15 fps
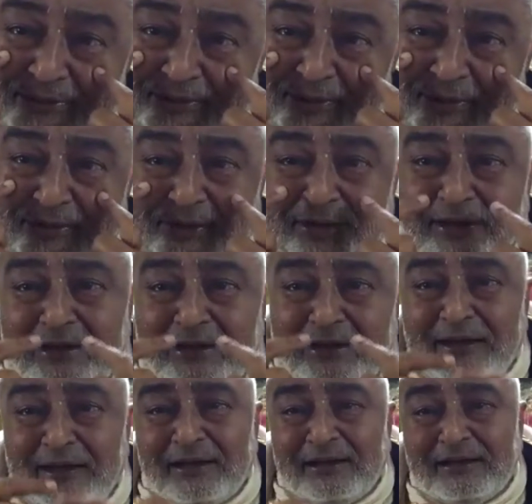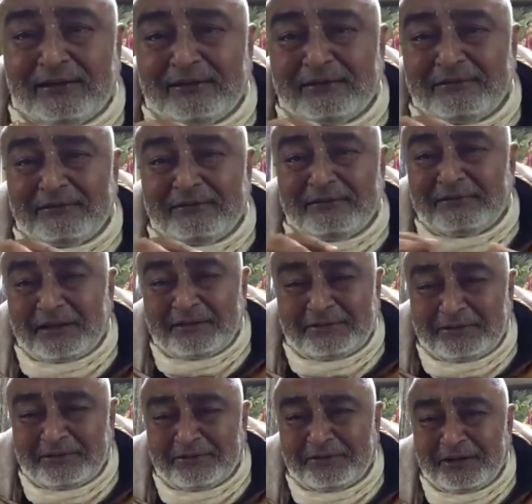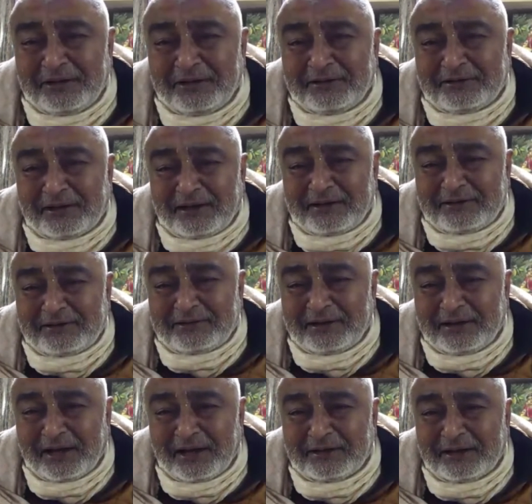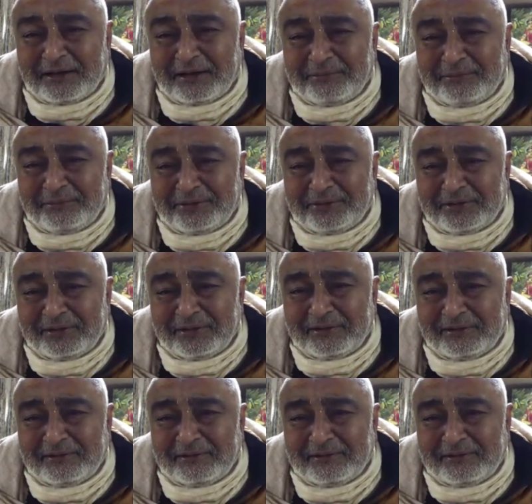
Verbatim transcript: this beauty, there is no interest in other beauty,